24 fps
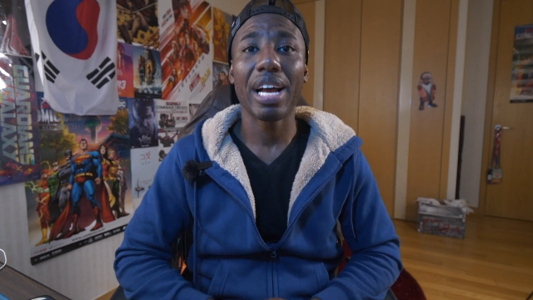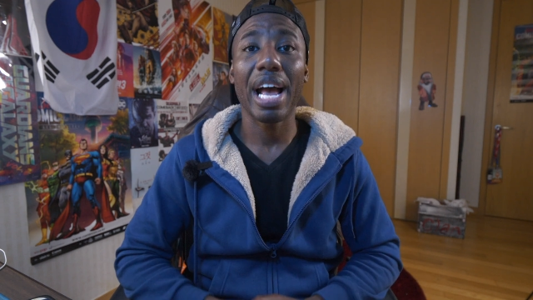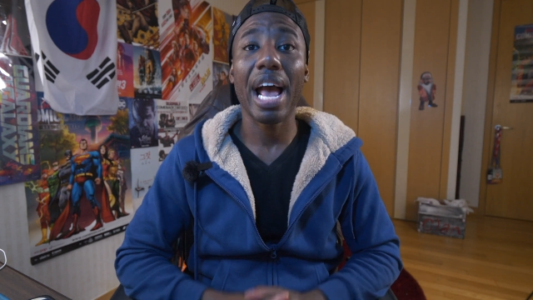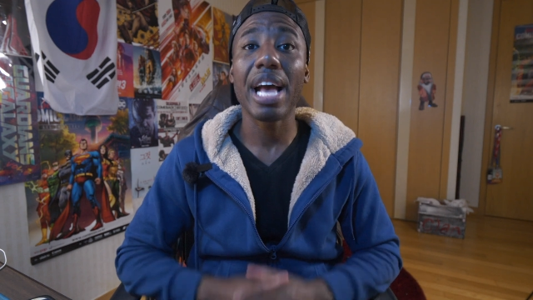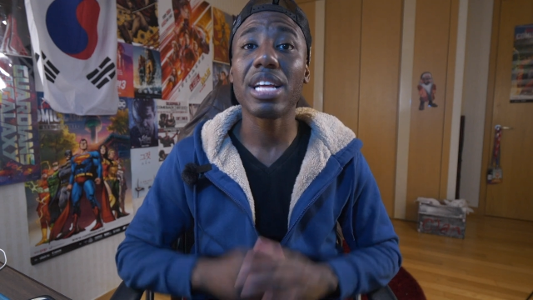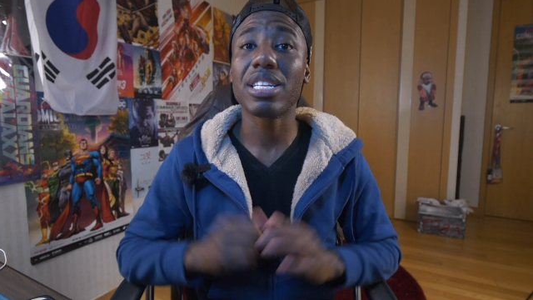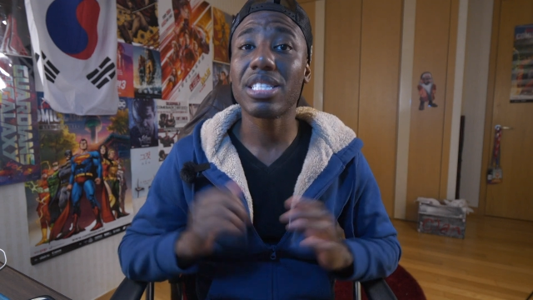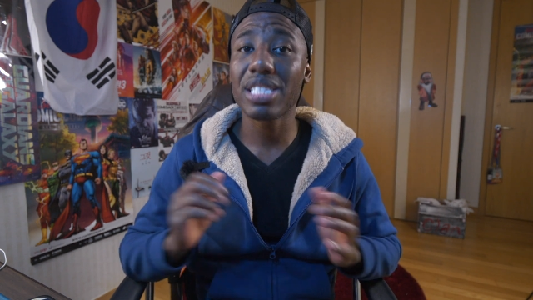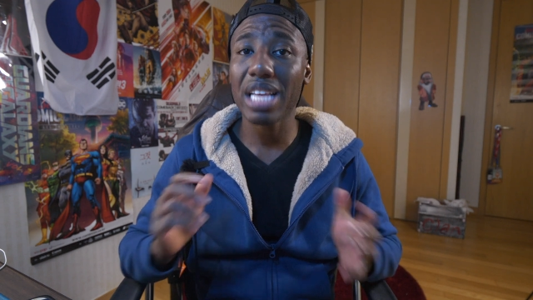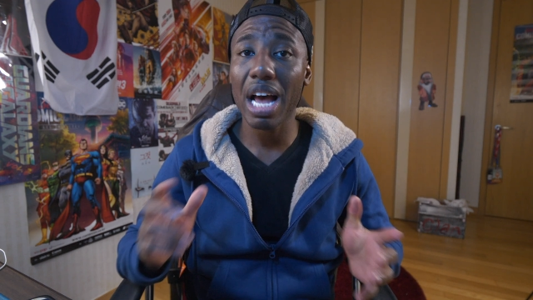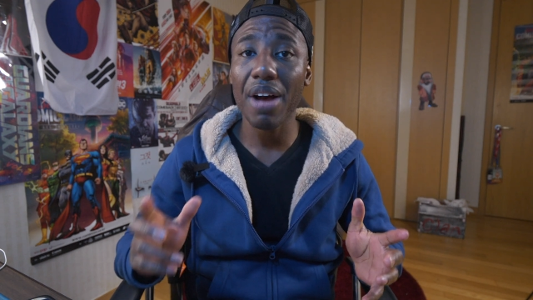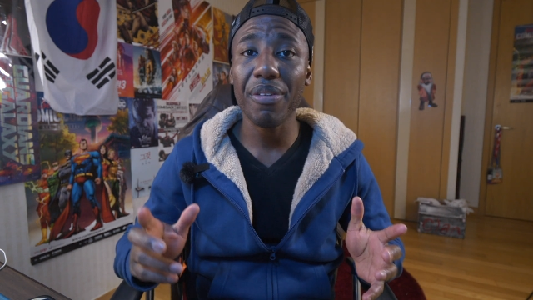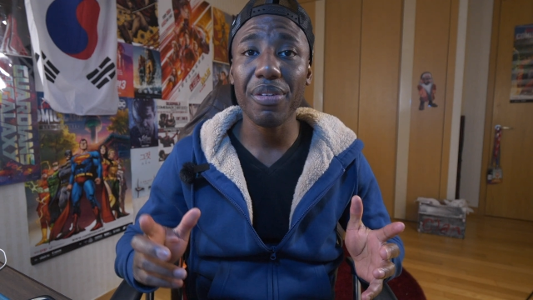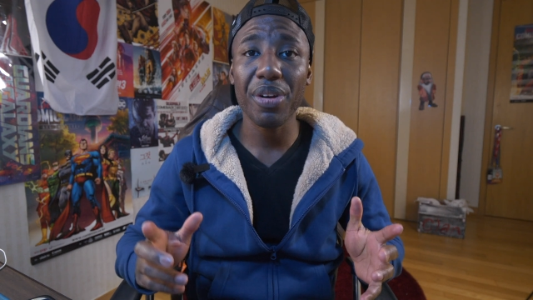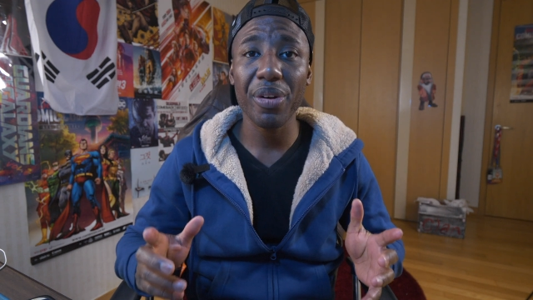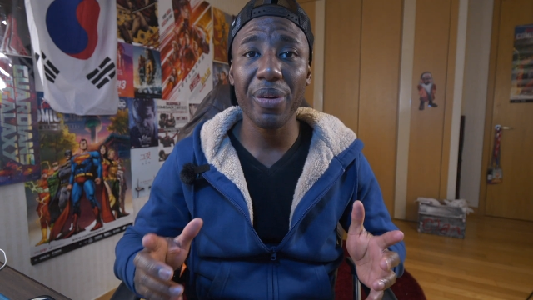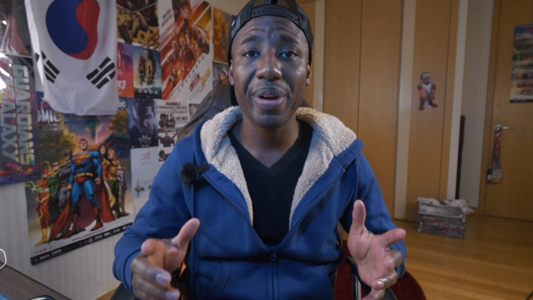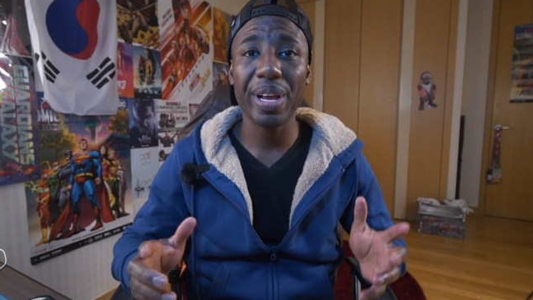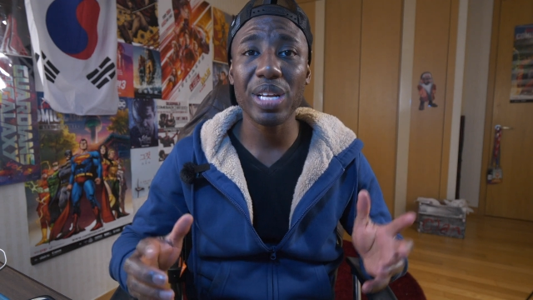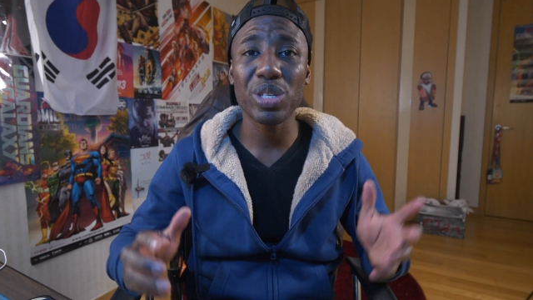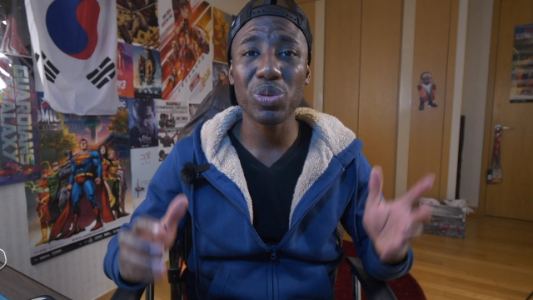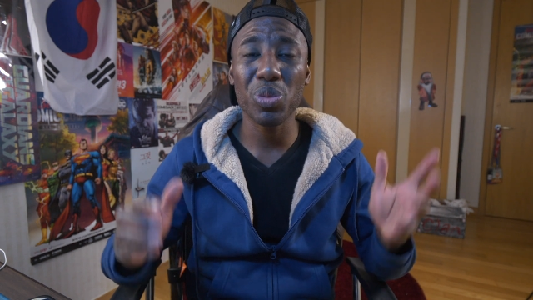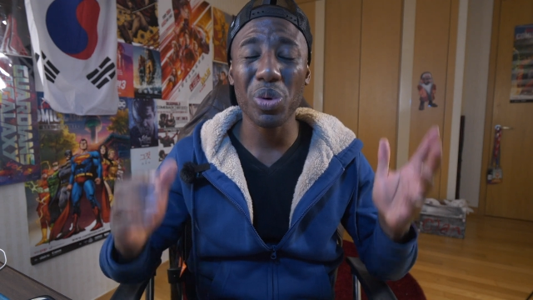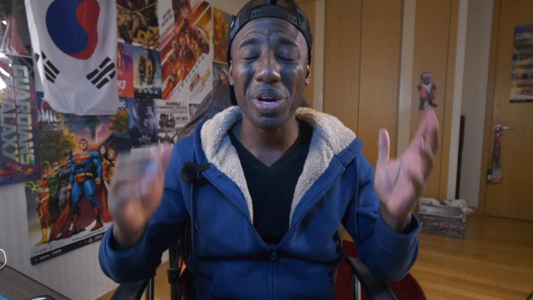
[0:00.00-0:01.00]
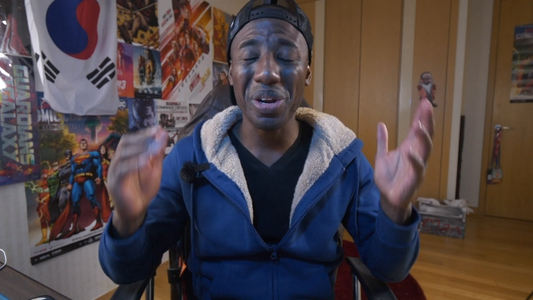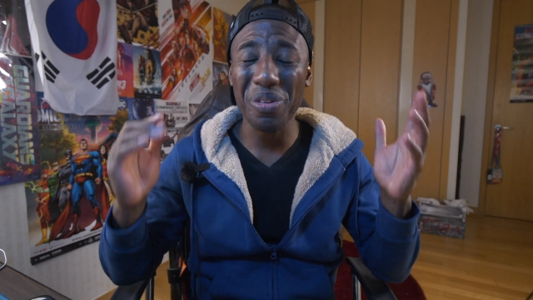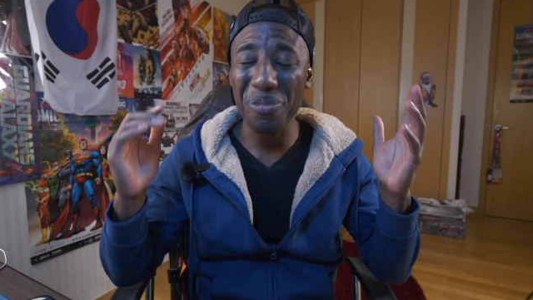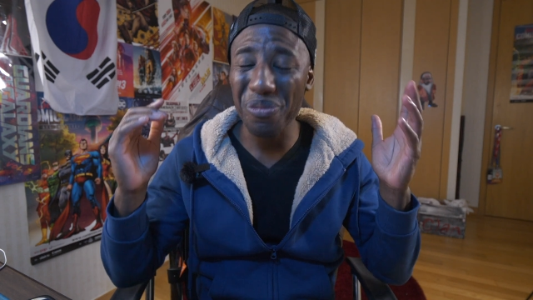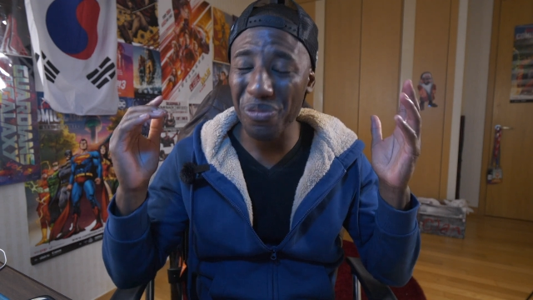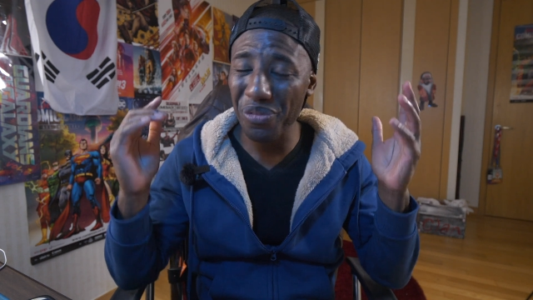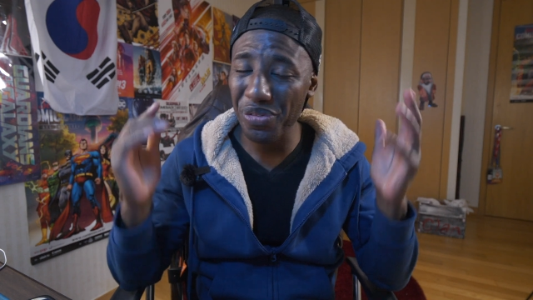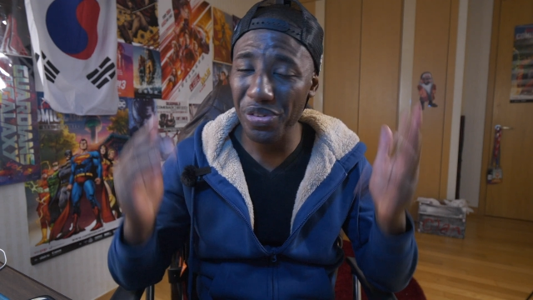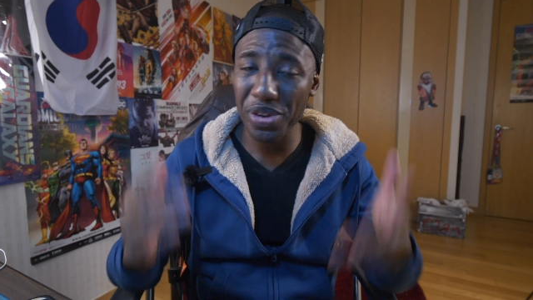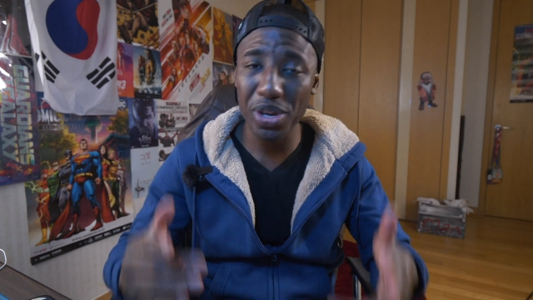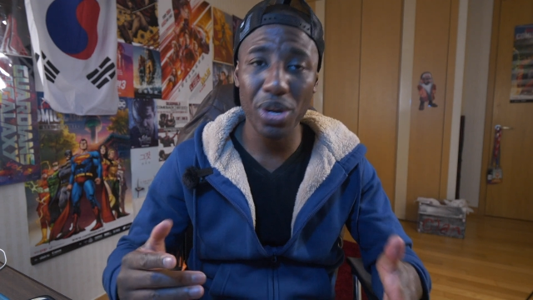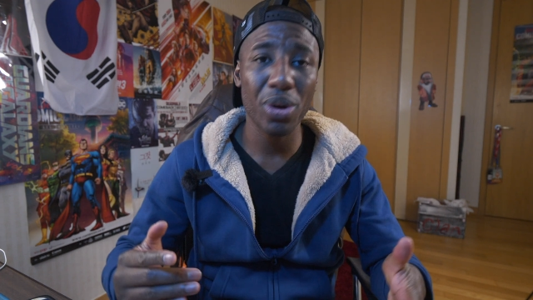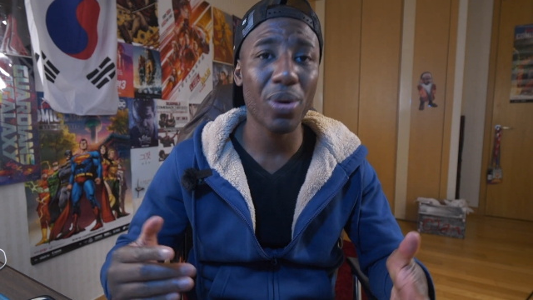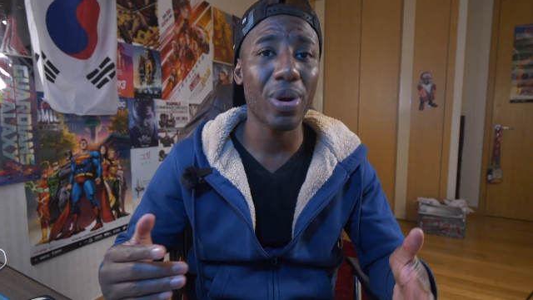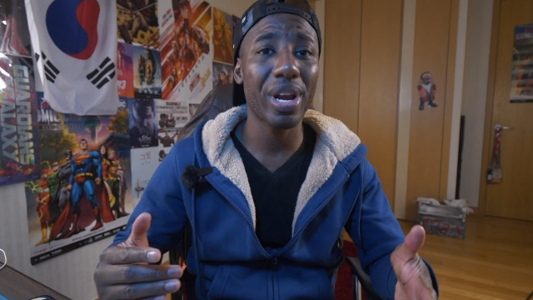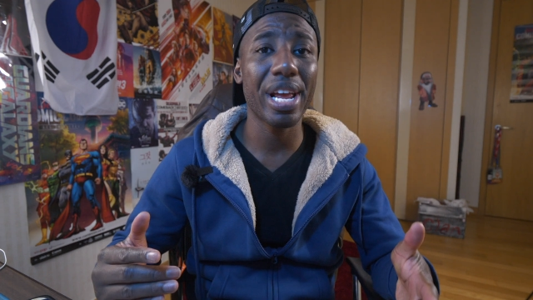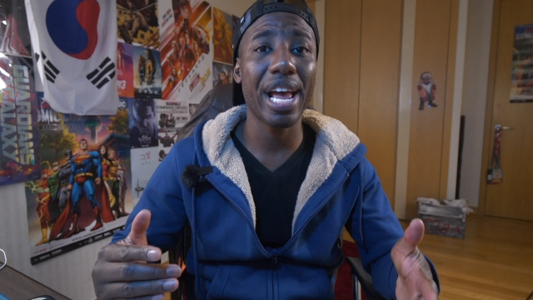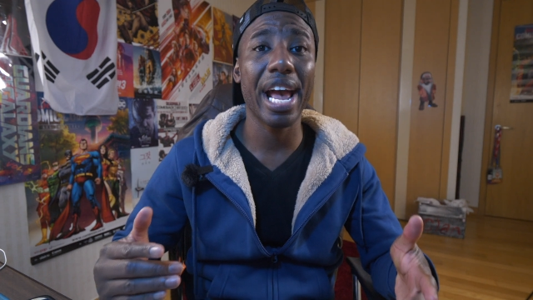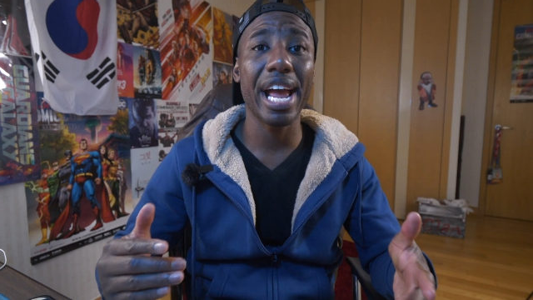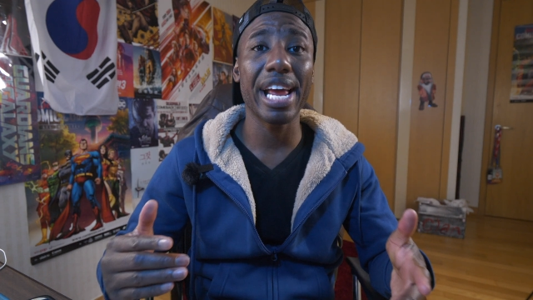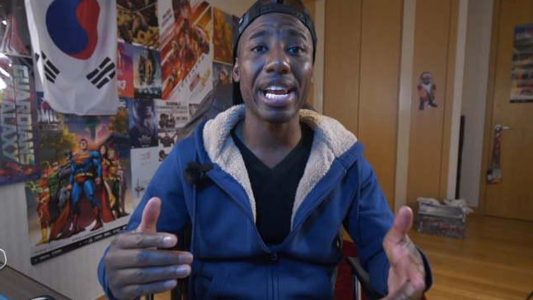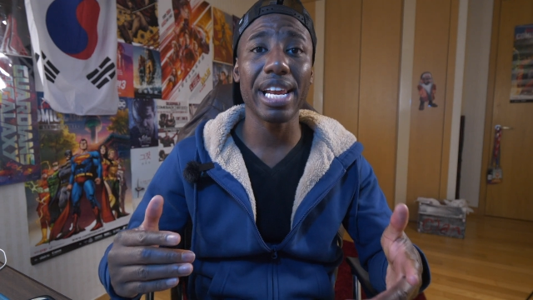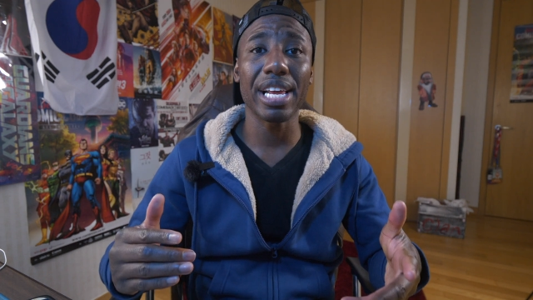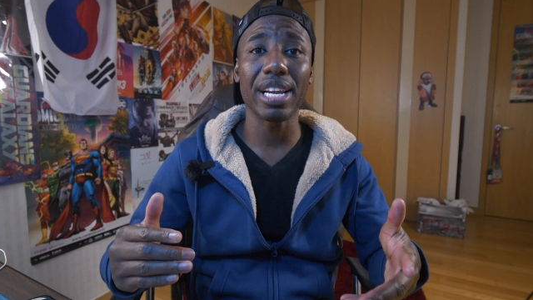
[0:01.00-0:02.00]
And South Koreans were
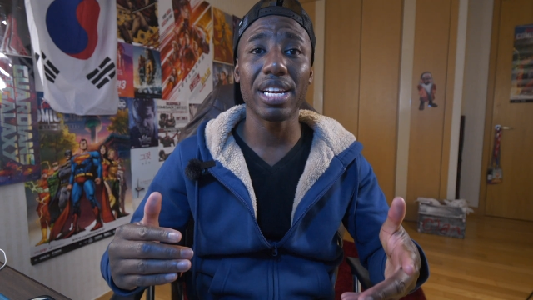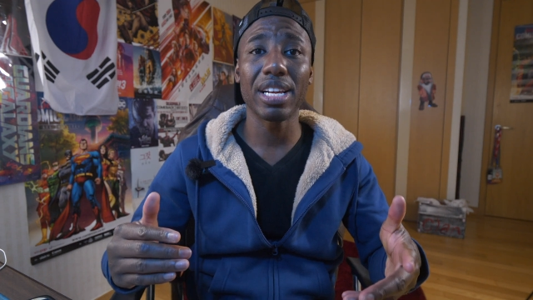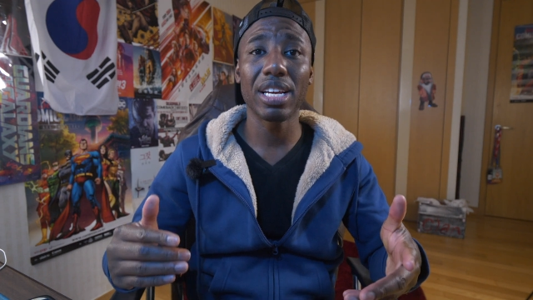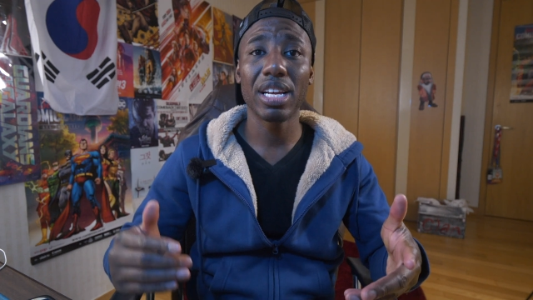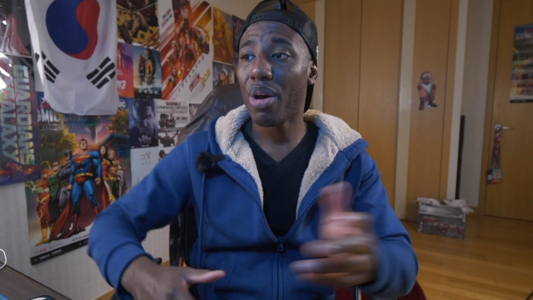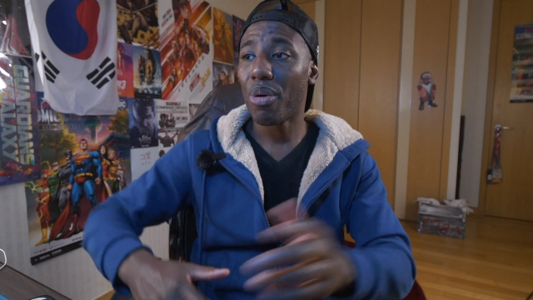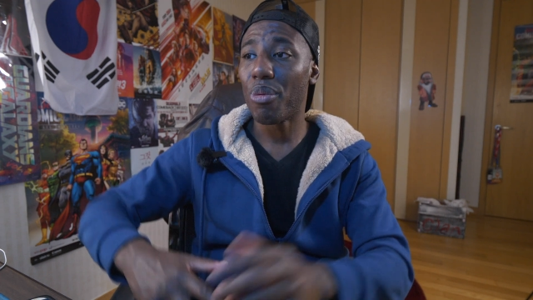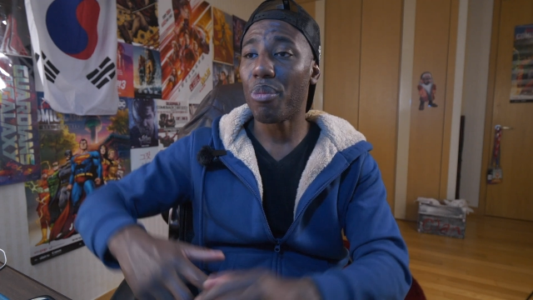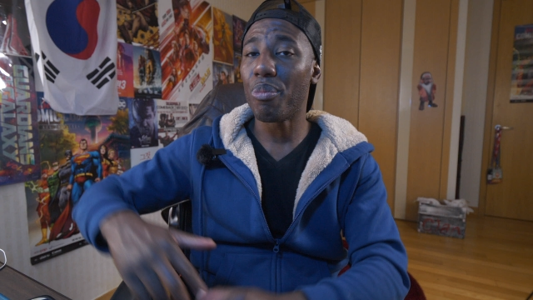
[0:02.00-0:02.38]
infuriated.